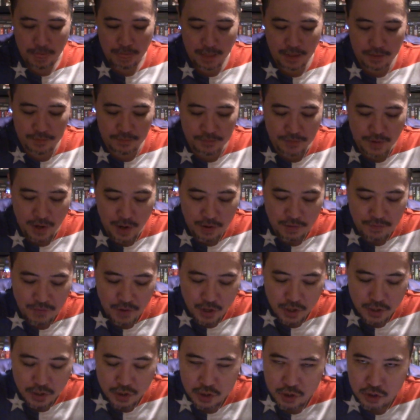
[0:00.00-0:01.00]
very,
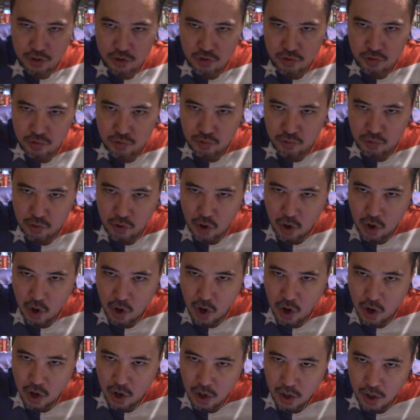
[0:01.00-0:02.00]
very
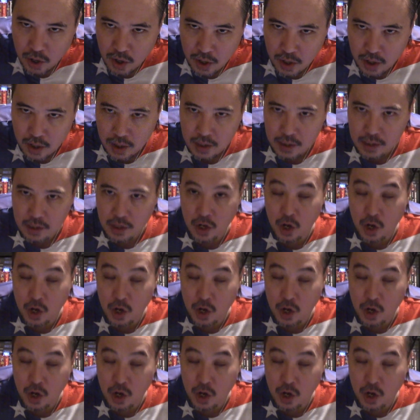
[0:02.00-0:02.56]
strong,